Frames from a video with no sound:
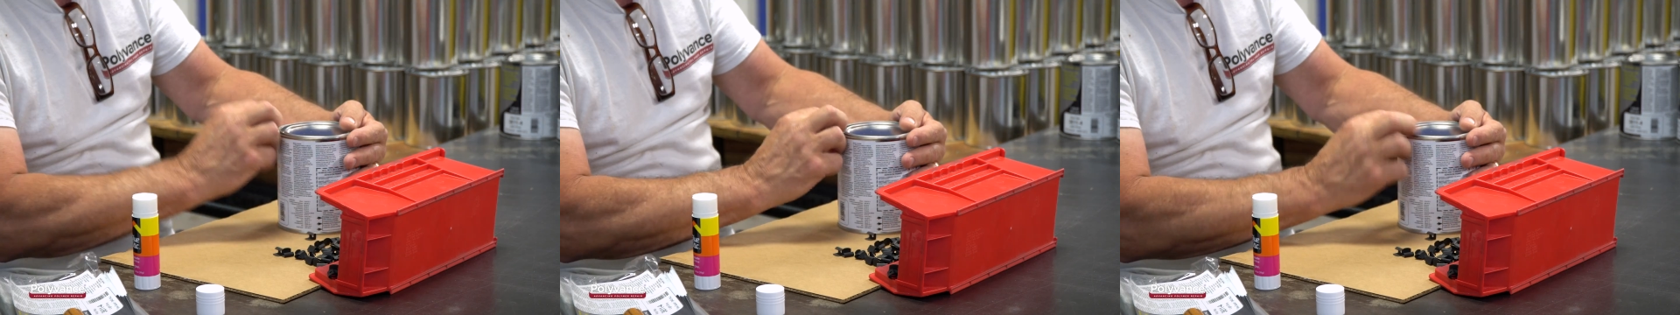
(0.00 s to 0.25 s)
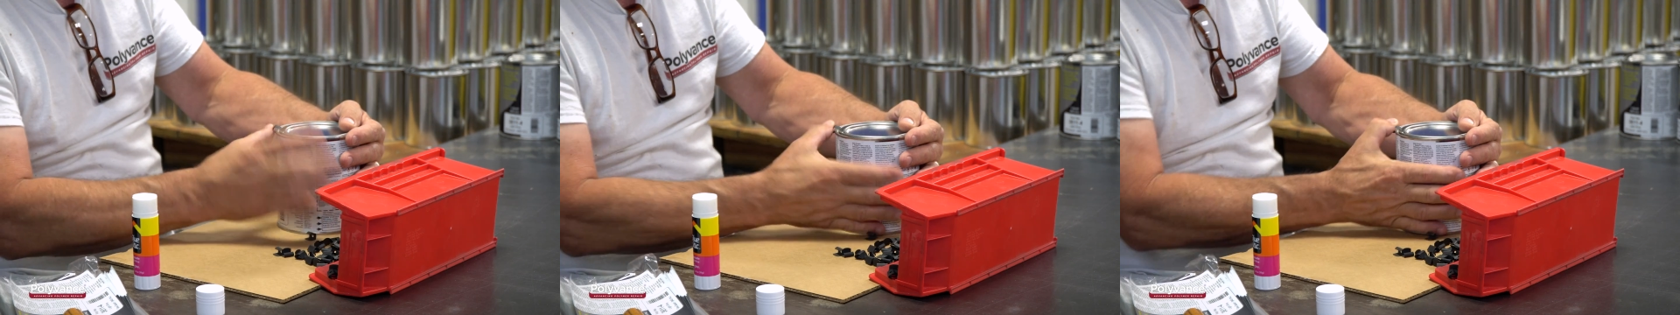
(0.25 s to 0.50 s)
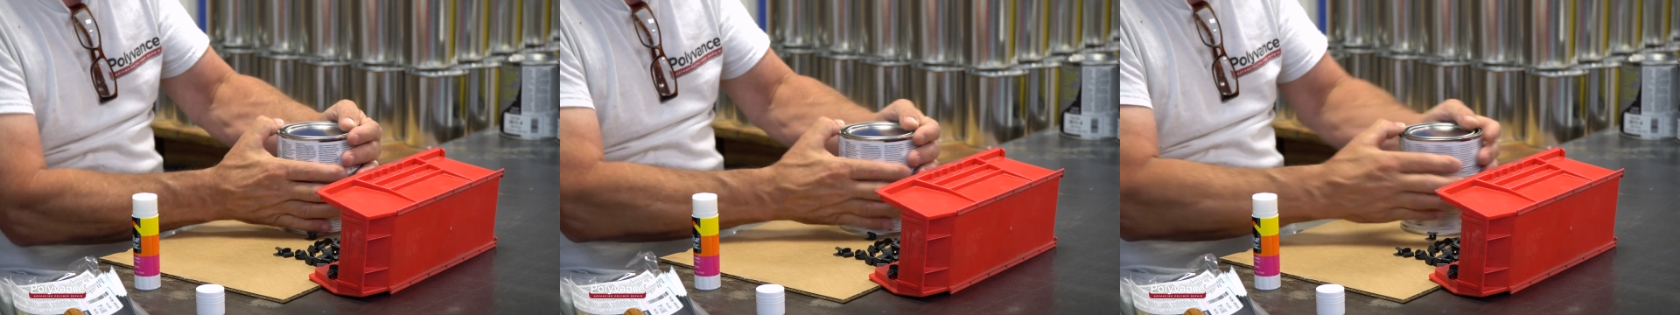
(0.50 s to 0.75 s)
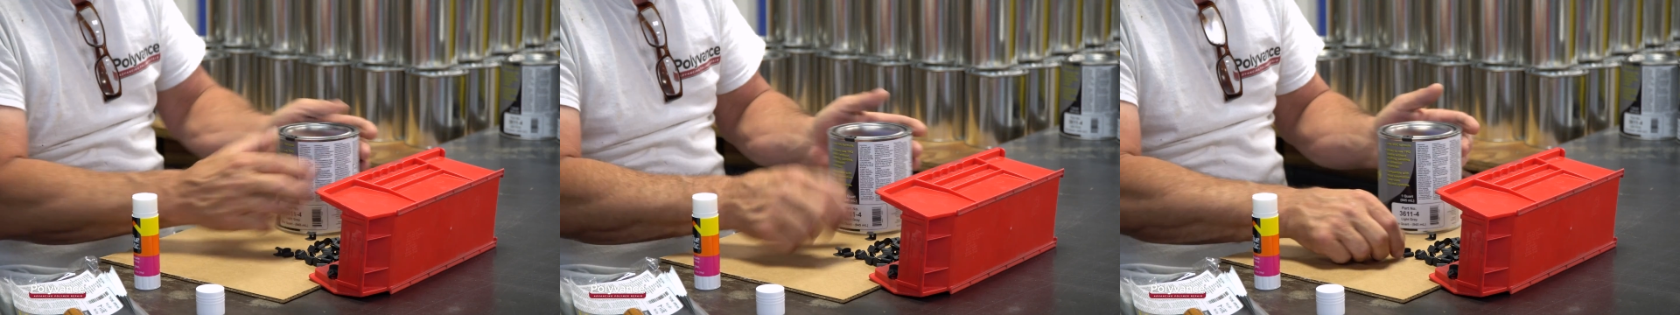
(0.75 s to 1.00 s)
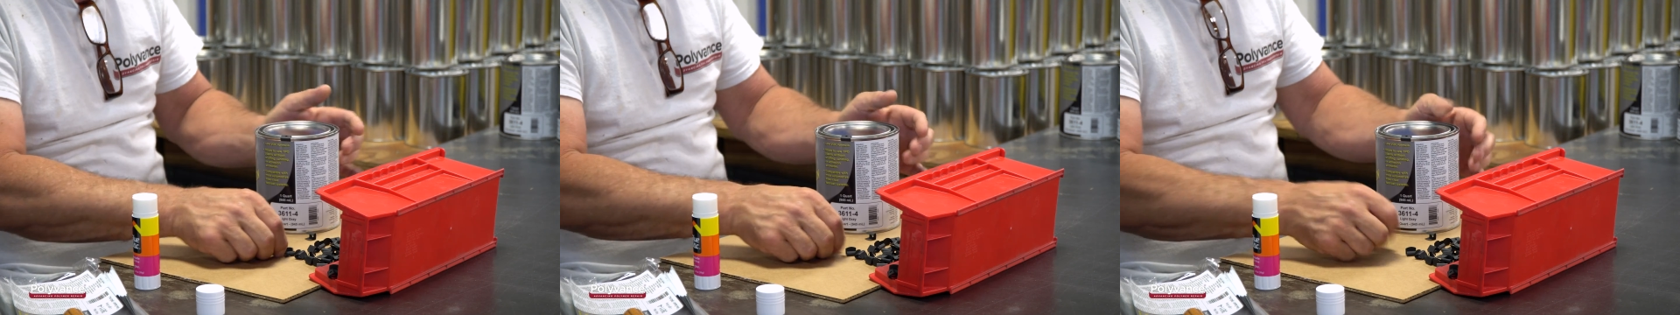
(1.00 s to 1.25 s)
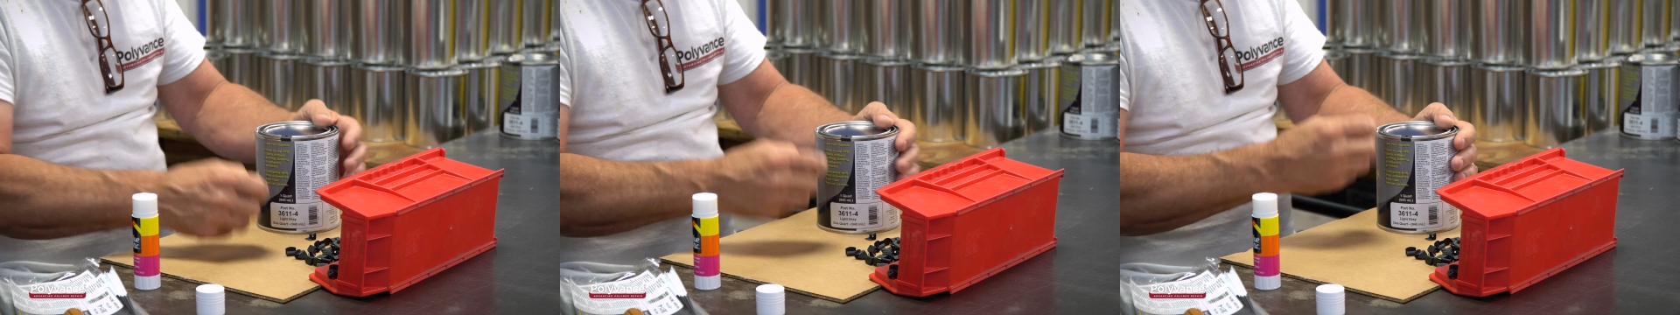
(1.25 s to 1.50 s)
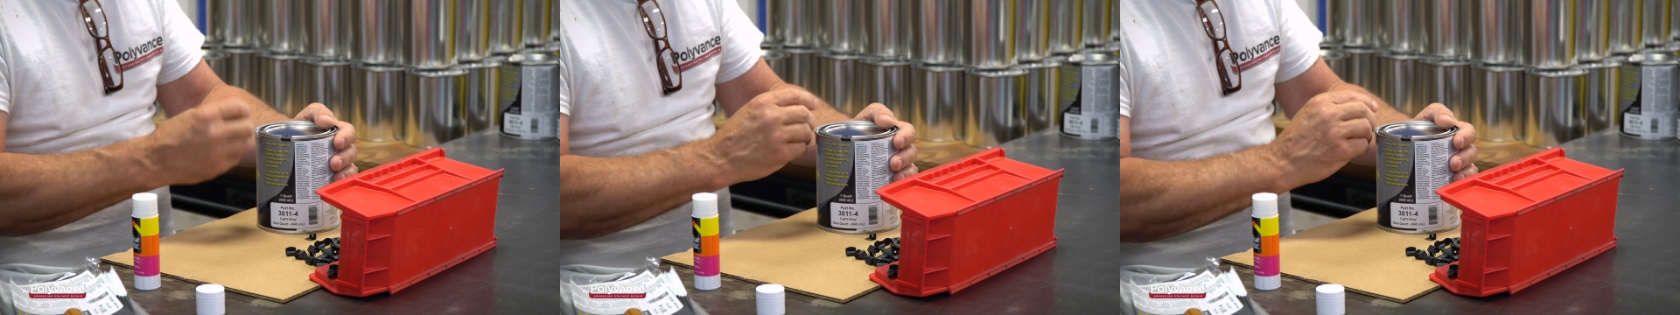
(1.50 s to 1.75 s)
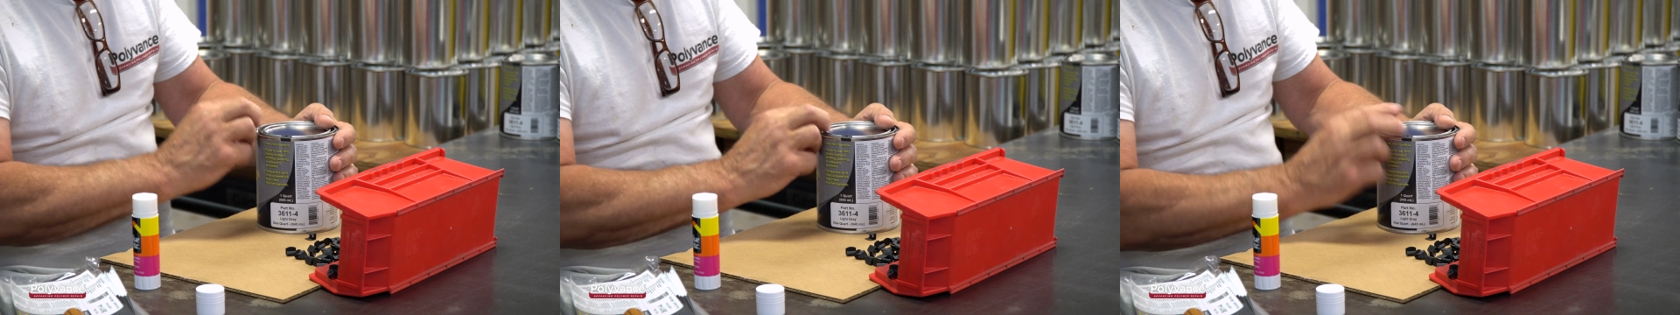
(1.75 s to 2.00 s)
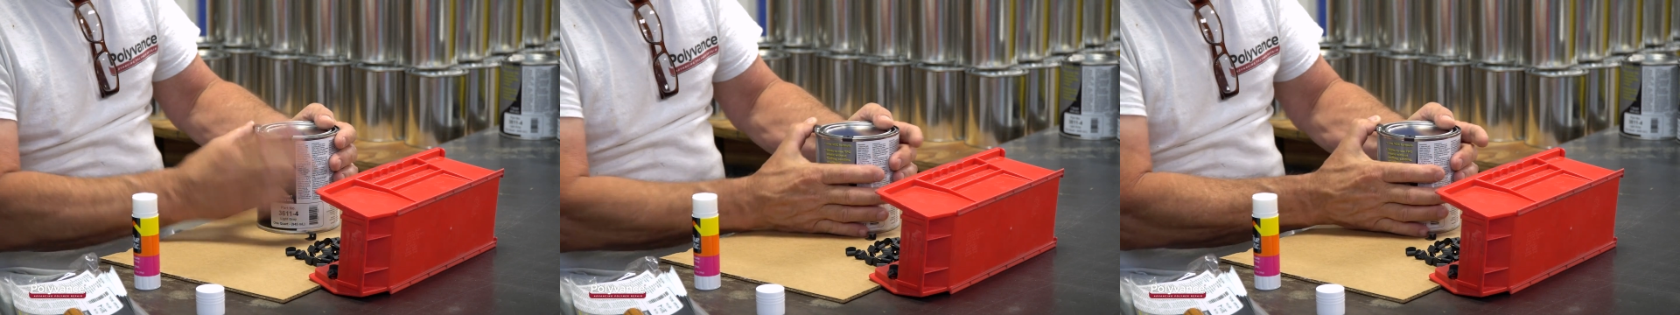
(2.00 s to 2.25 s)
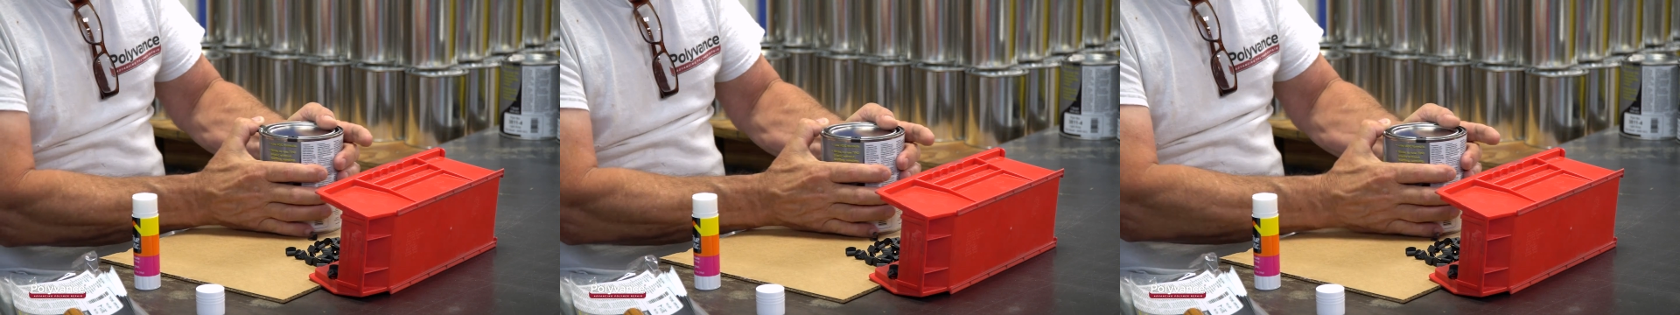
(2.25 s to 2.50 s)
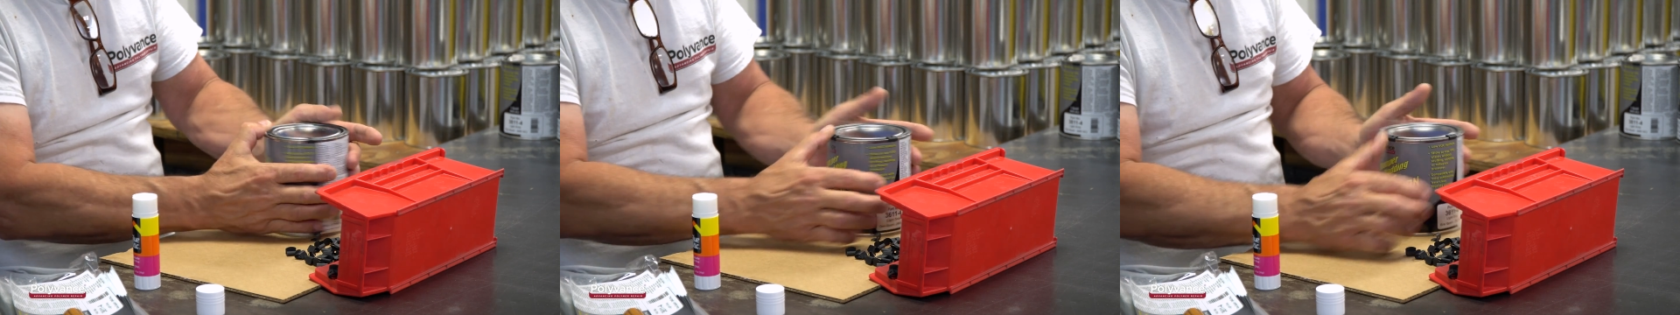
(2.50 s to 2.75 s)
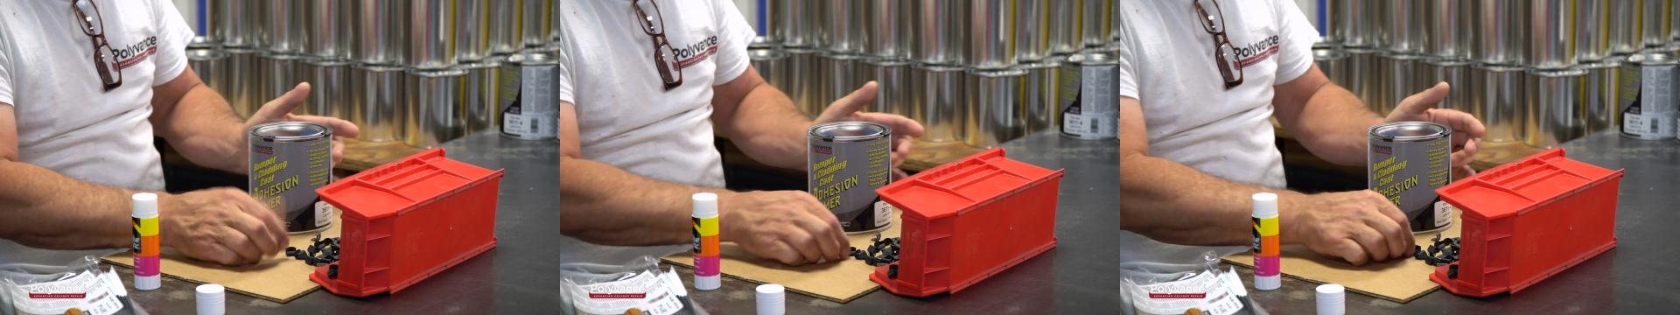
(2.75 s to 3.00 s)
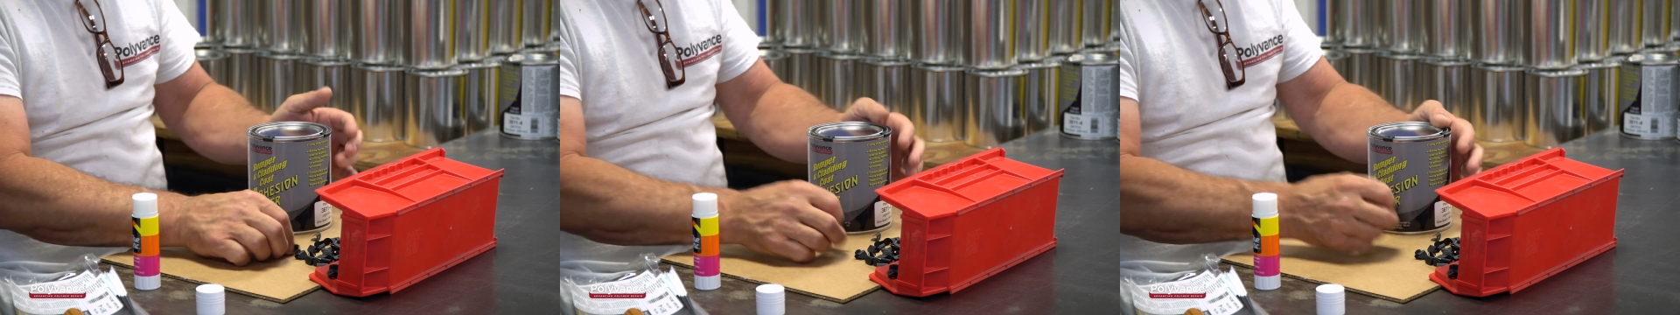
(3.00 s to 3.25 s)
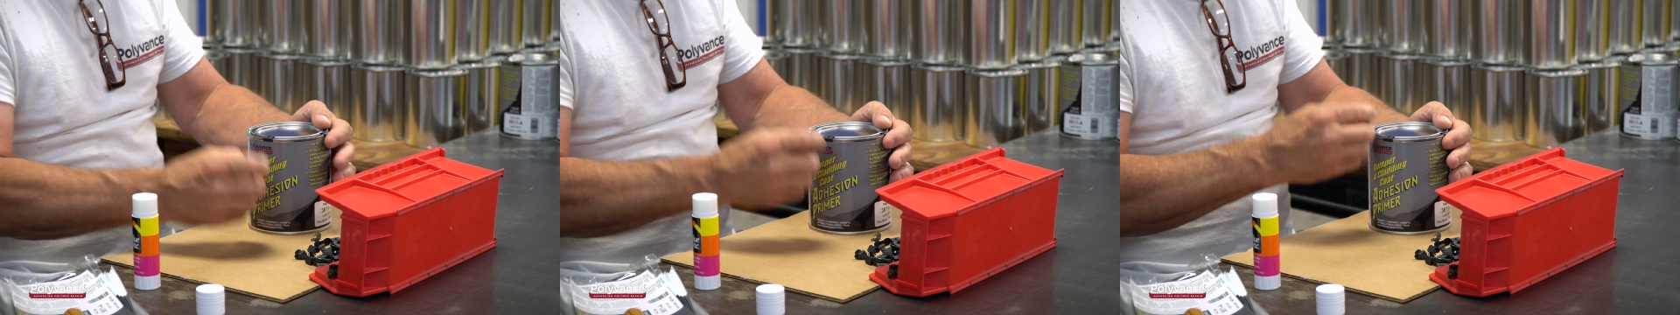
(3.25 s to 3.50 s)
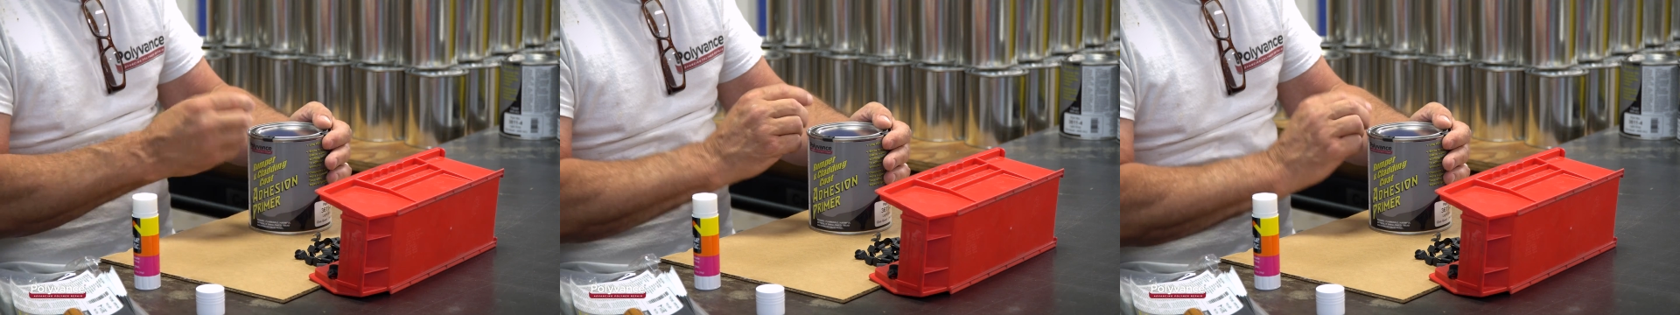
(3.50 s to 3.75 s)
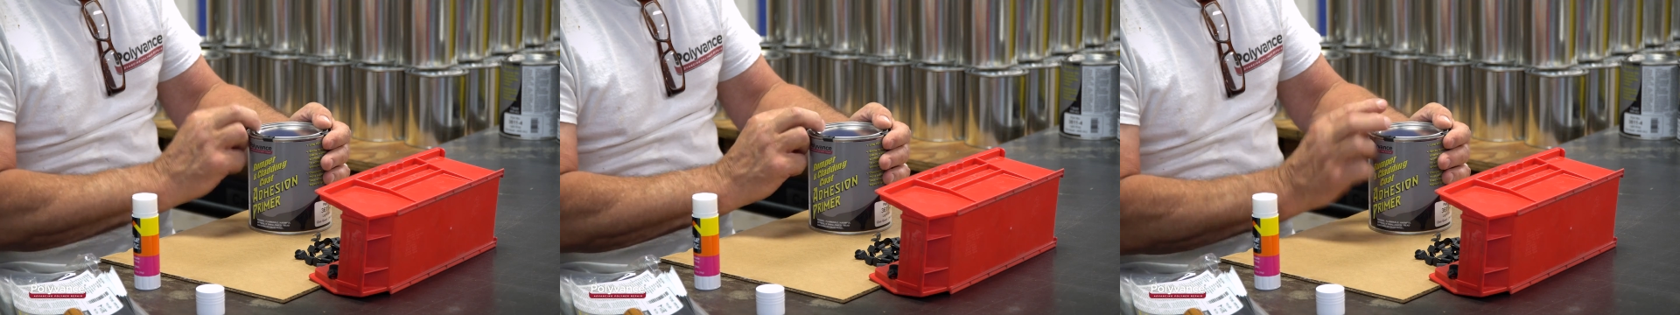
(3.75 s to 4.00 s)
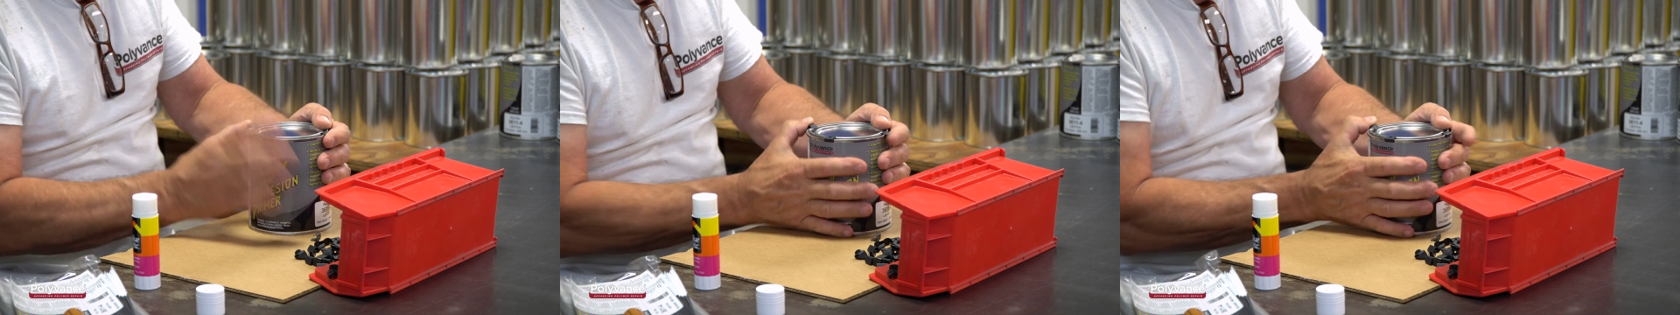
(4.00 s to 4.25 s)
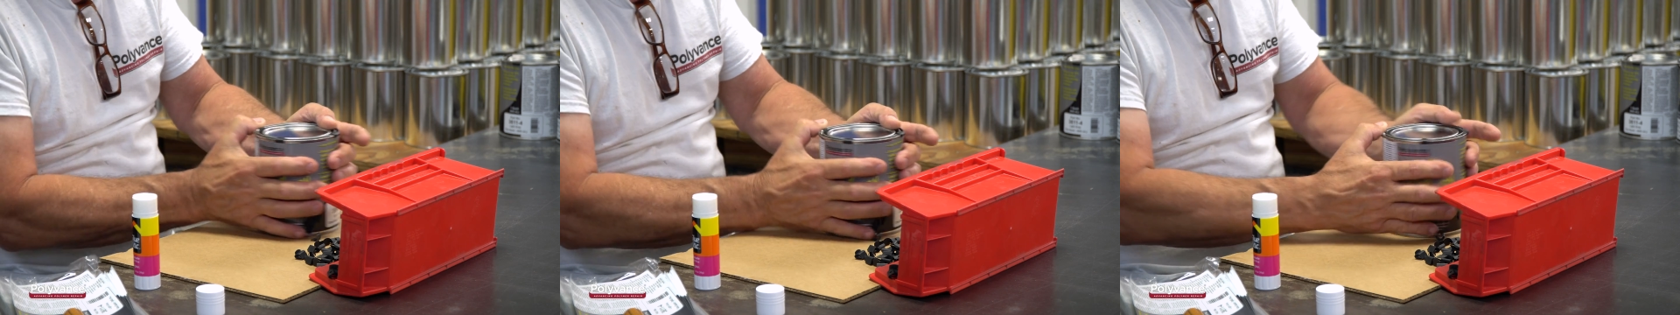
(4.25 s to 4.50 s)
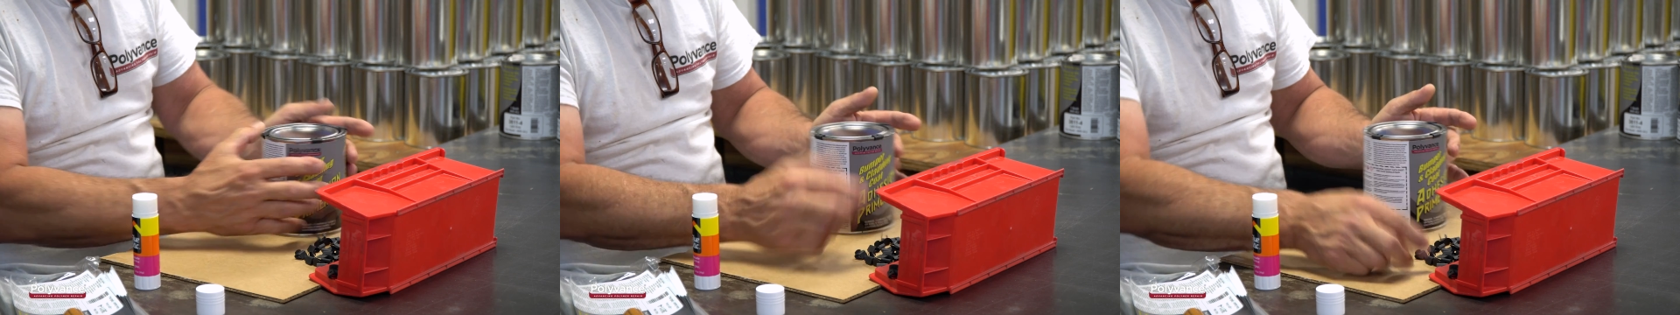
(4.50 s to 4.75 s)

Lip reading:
No face is visible, so there are no lips to read.